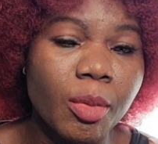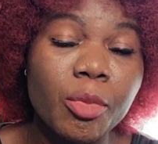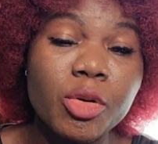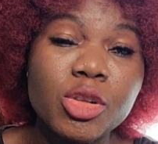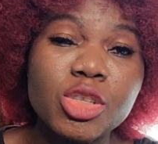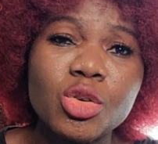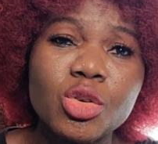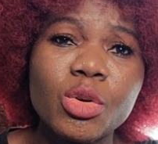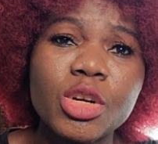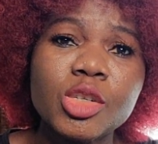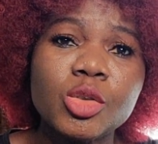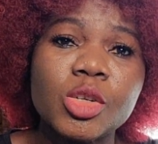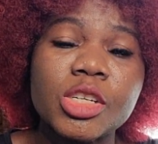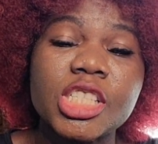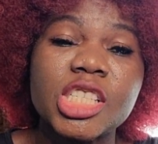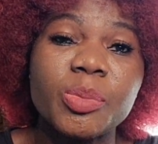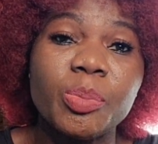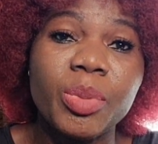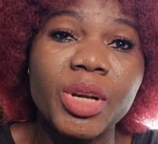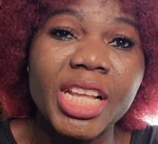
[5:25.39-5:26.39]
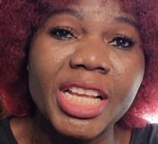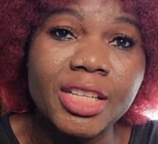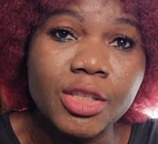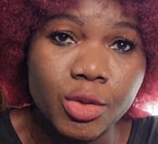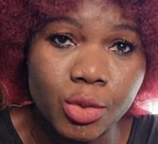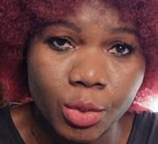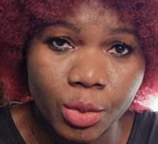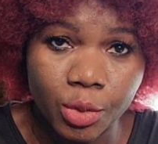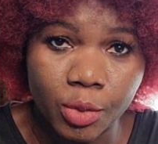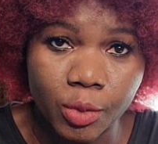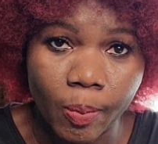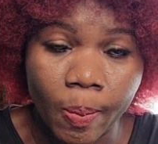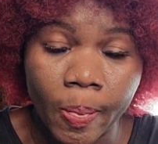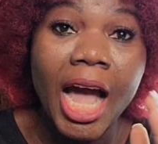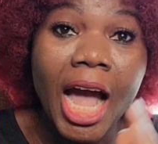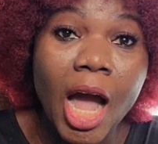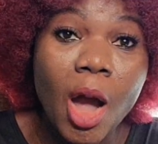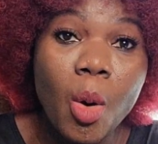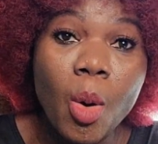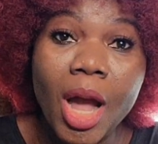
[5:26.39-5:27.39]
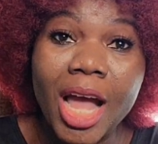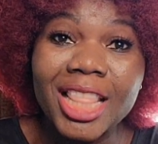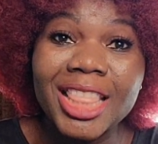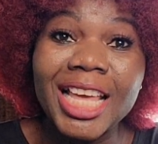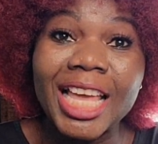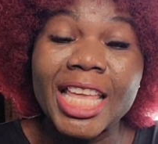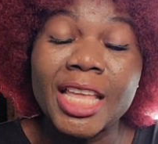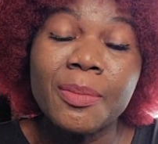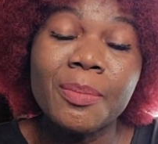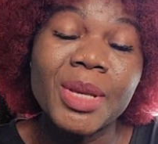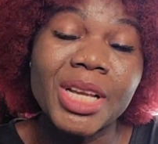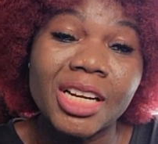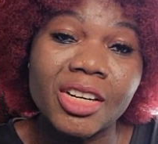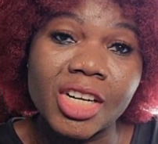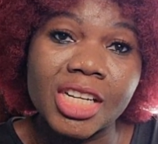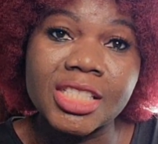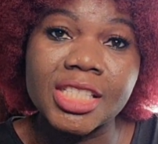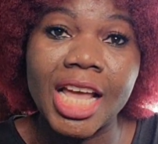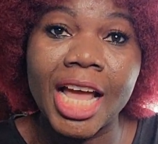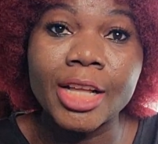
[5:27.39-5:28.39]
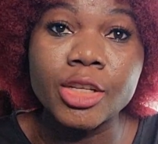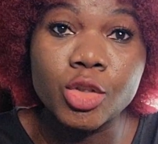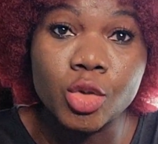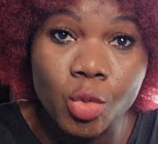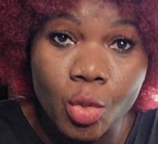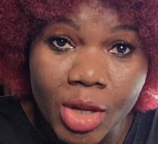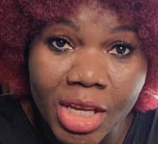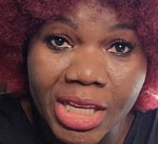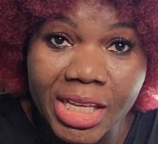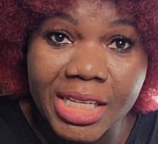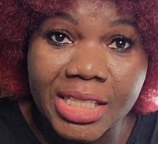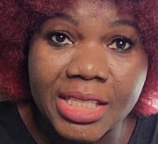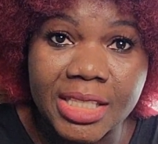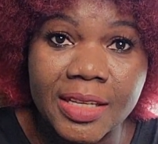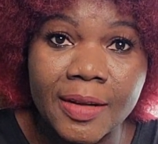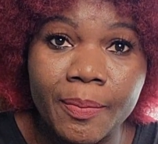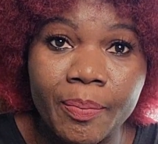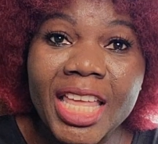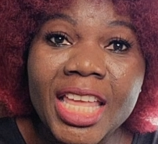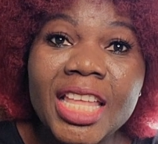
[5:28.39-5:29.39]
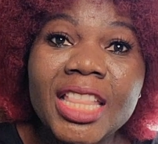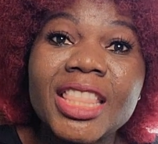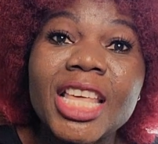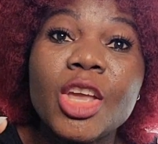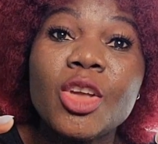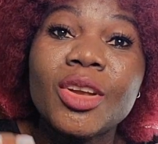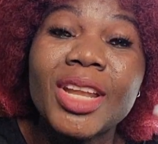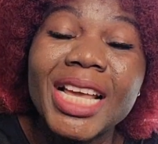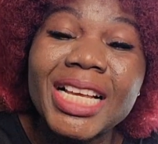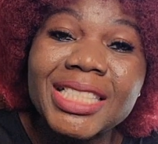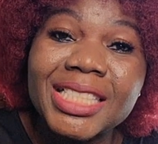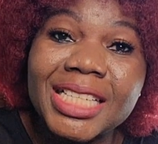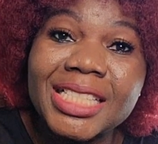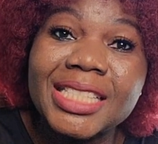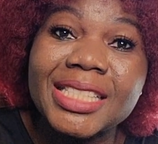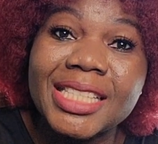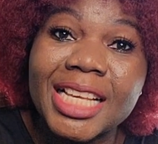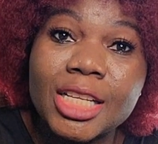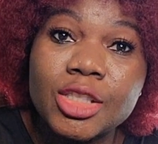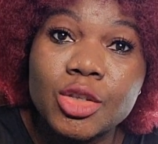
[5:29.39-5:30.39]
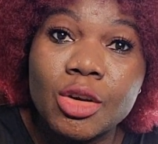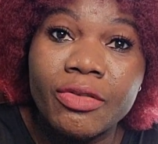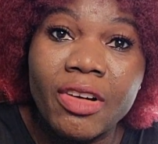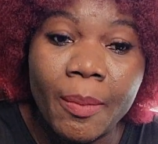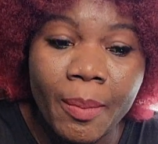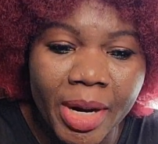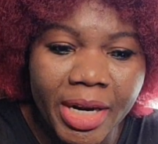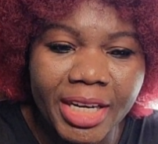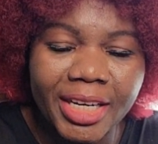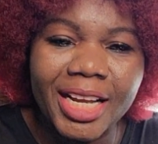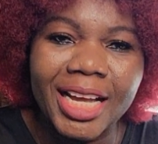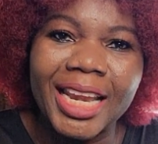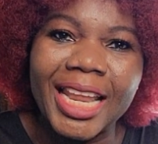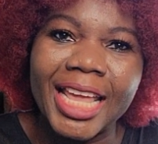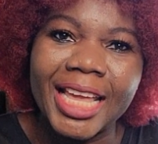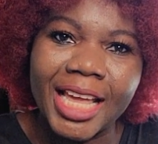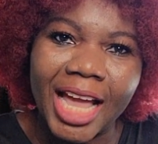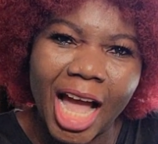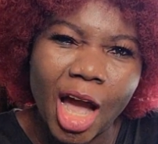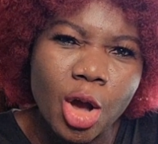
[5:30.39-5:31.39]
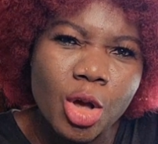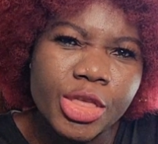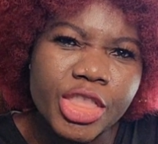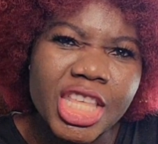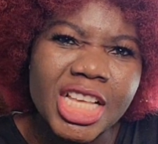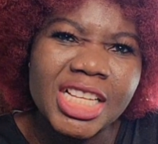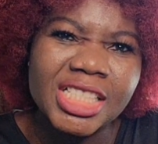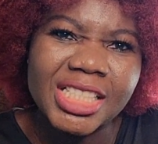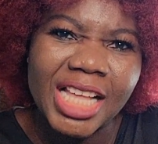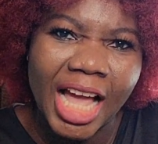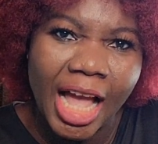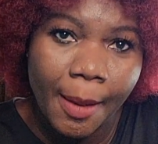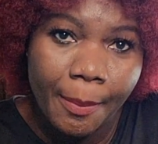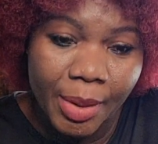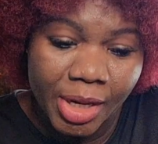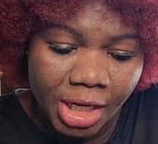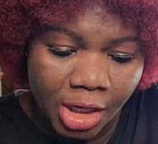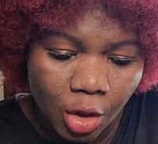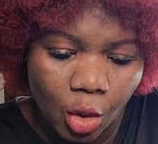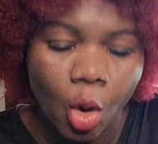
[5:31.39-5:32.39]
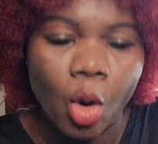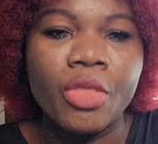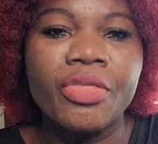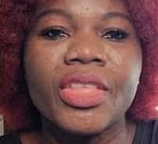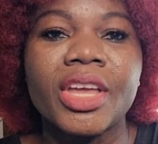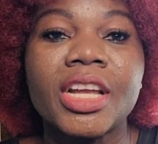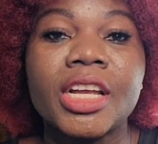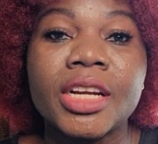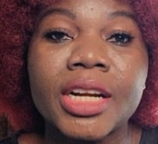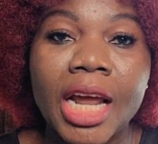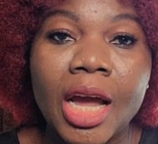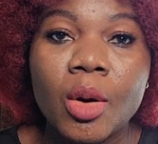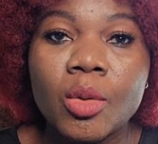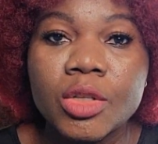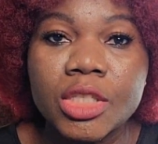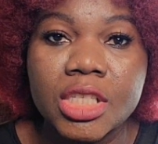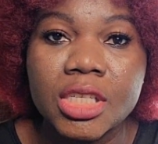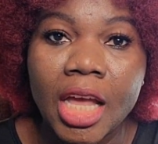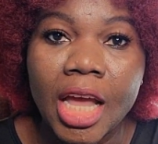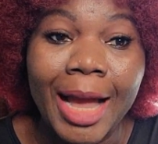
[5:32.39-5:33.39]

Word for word: I'm also going to explain to you how other immigrants are doing it in the United States of America, like how things are happening on the ground.